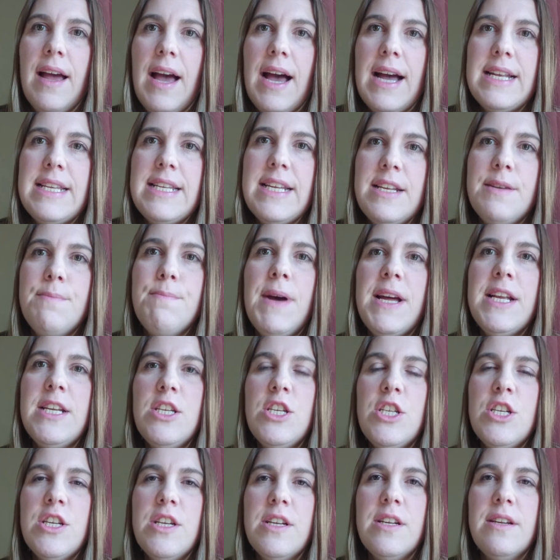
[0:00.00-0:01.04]
I did
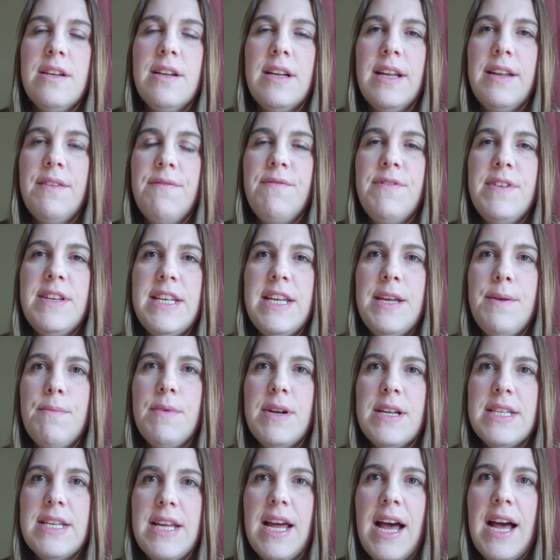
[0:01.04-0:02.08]
mention lymphedema
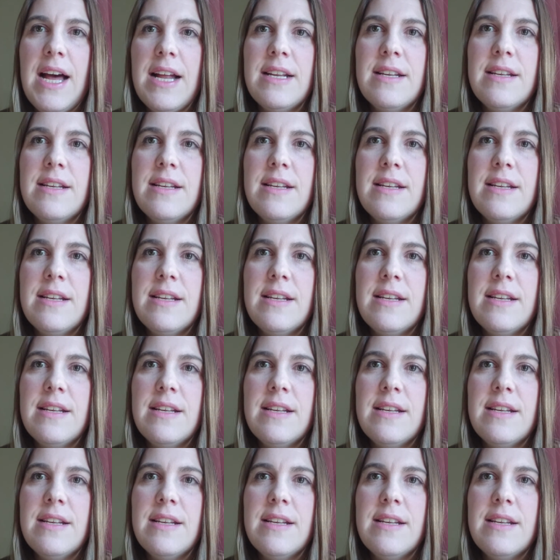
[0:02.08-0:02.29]
as it